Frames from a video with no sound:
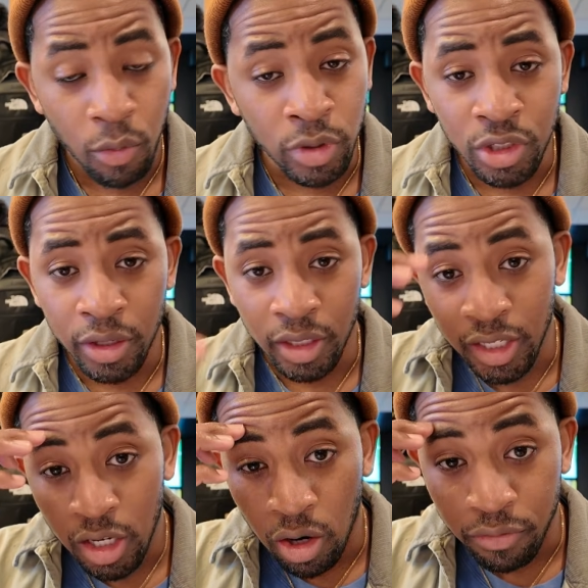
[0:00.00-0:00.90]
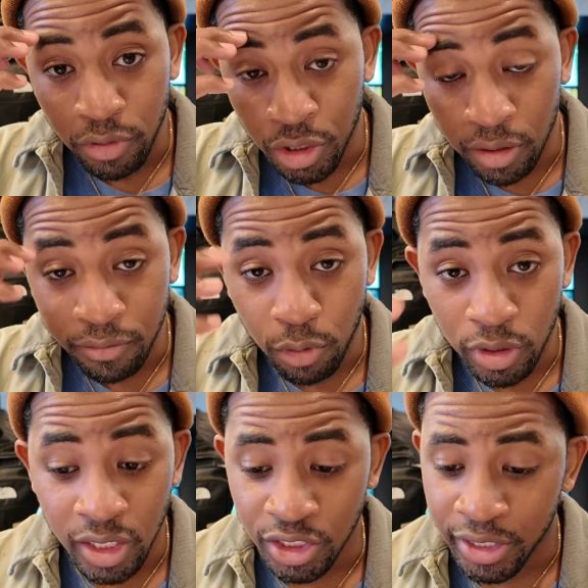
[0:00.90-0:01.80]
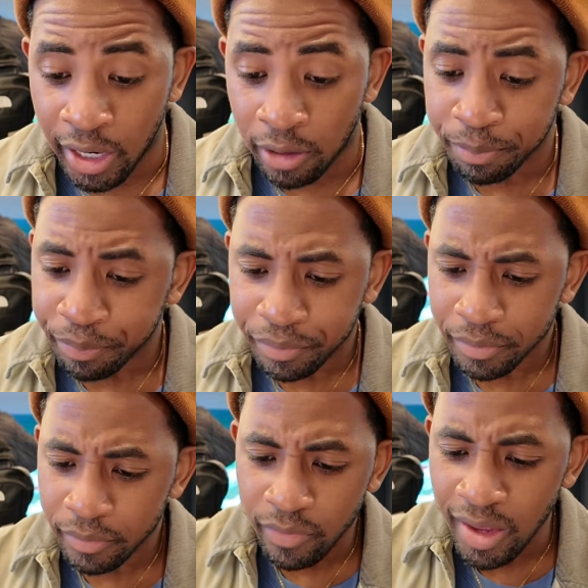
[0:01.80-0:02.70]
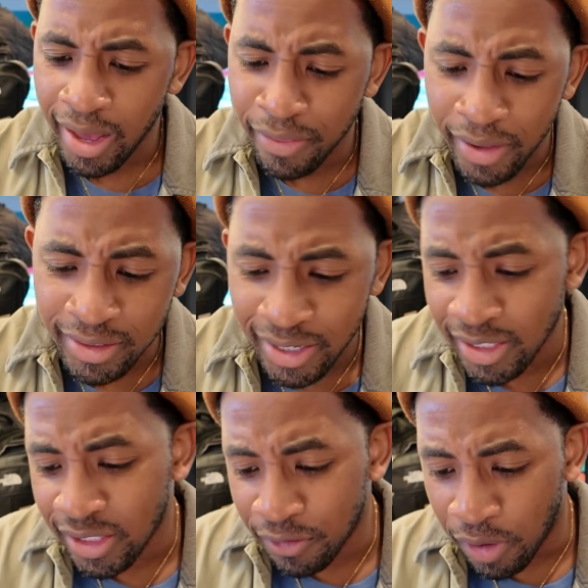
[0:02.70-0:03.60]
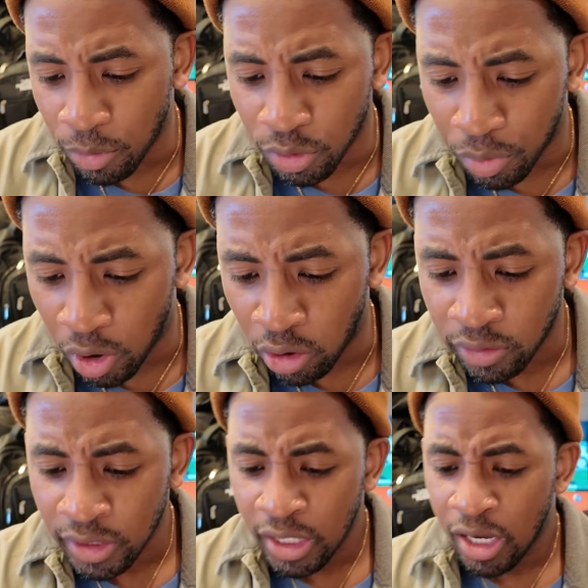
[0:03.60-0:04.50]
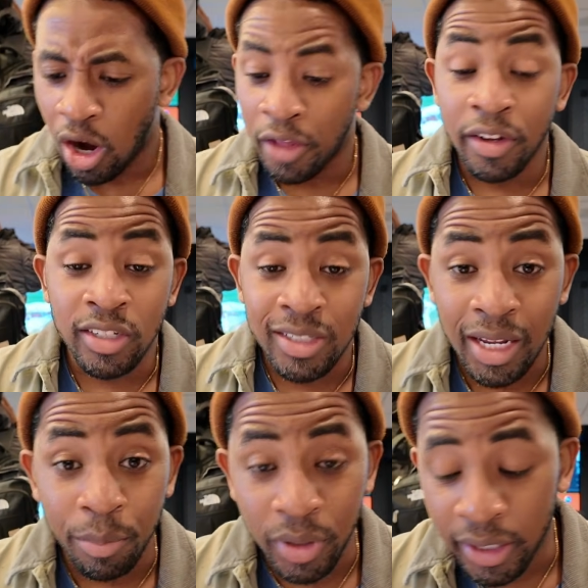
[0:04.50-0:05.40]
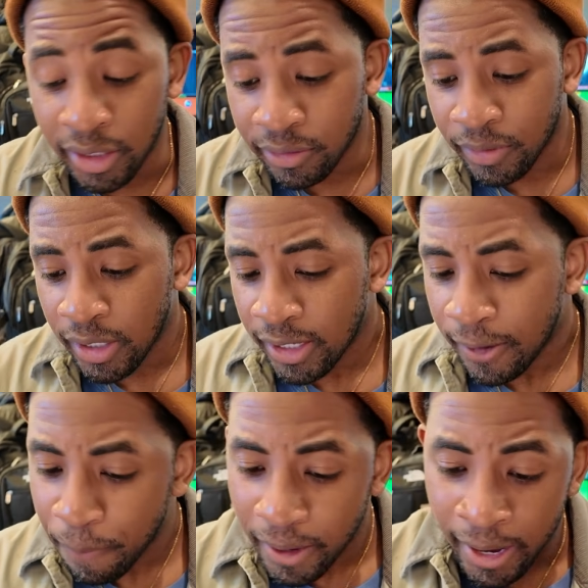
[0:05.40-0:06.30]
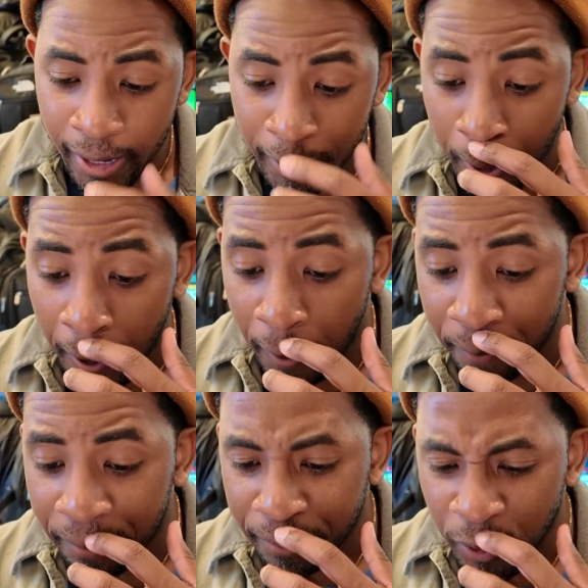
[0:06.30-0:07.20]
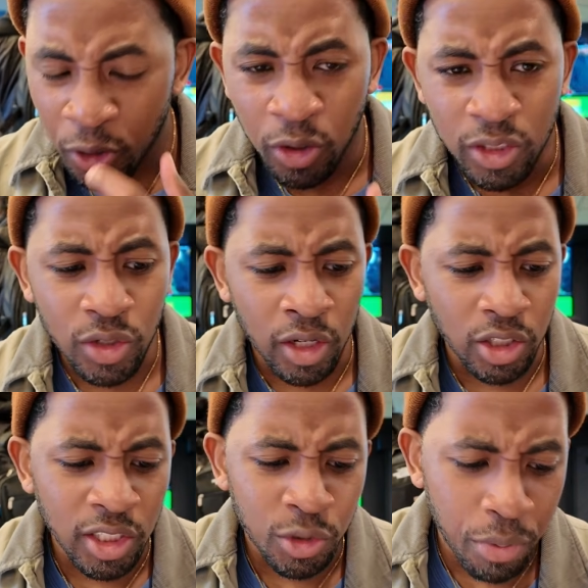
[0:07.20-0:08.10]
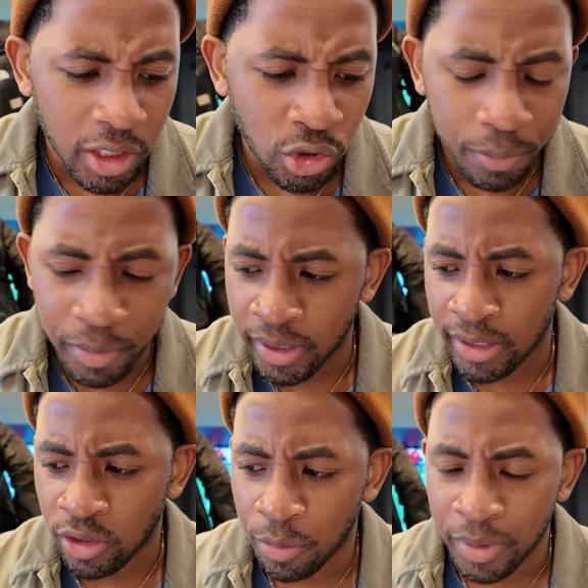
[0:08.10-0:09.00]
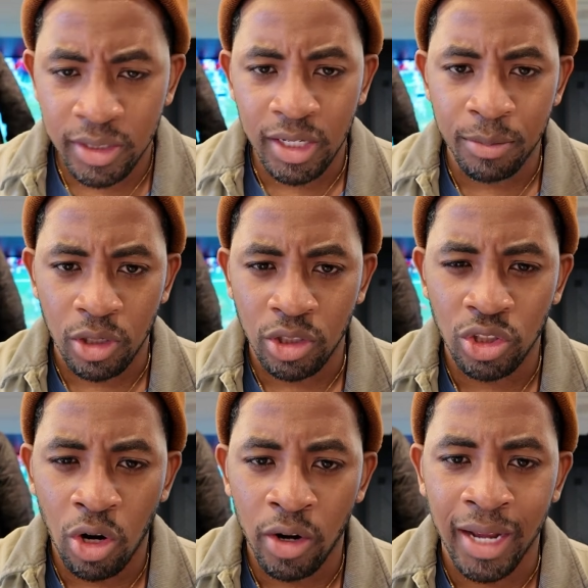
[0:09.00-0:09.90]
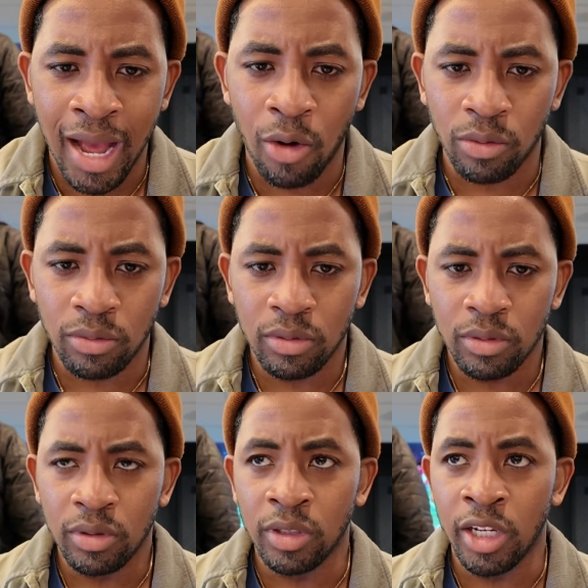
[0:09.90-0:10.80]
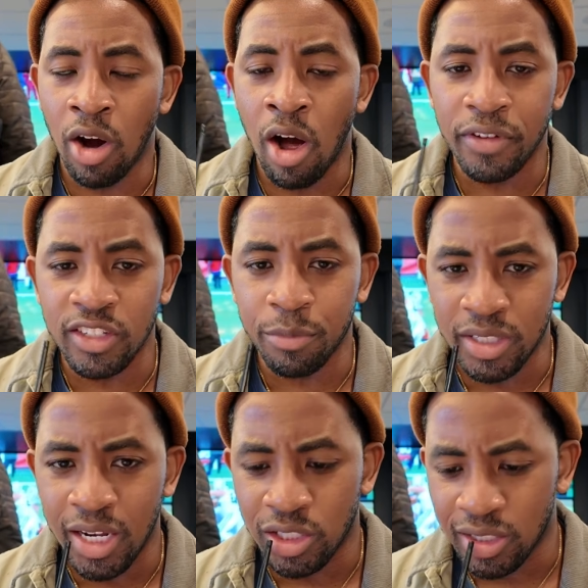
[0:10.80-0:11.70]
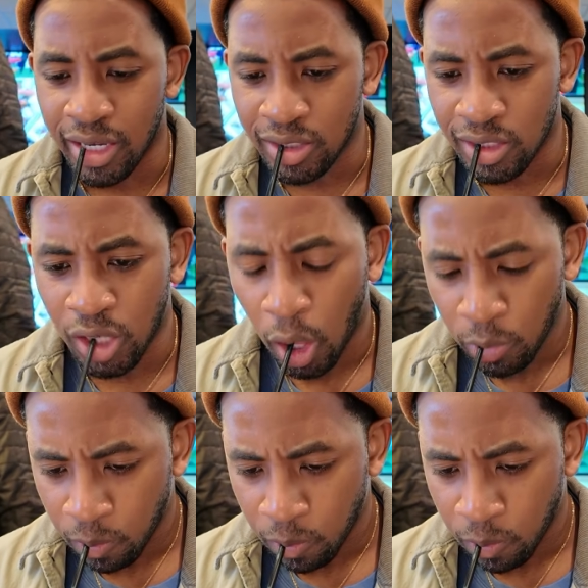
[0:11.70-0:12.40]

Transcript: returning a kickoff return for a touchdown, and then Tennessee fumbled the ball on their second play. And, you know, it's pretty trippy that so many teams are starting out their offensive possessions like this.